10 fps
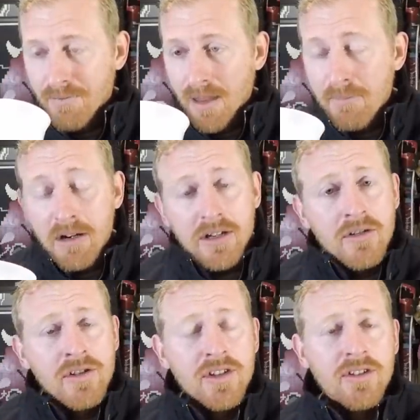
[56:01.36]
But you
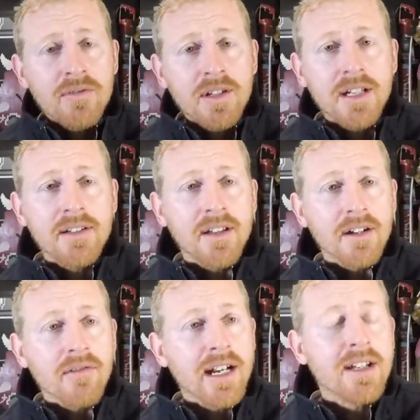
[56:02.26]
just tuned into the
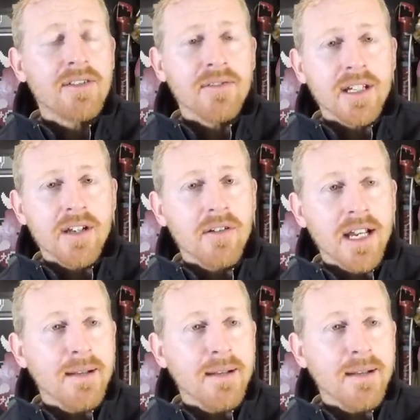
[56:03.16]
greatest video game